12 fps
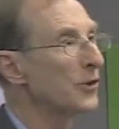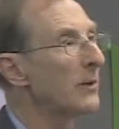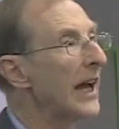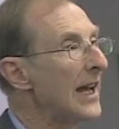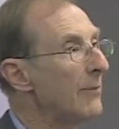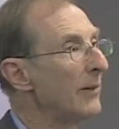
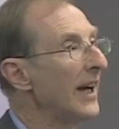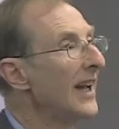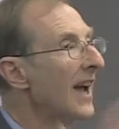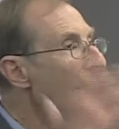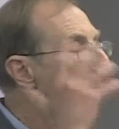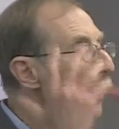
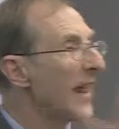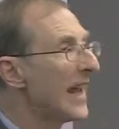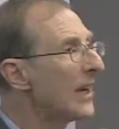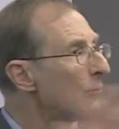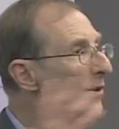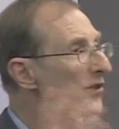newspaper, and
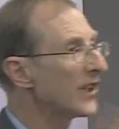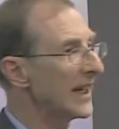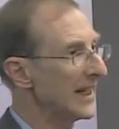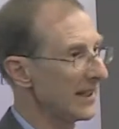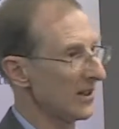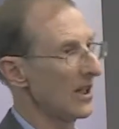there was
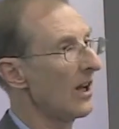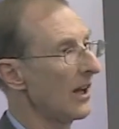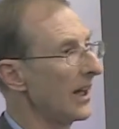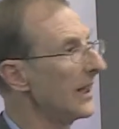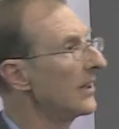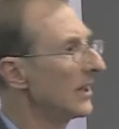the
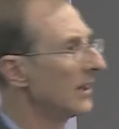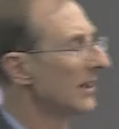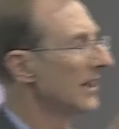headline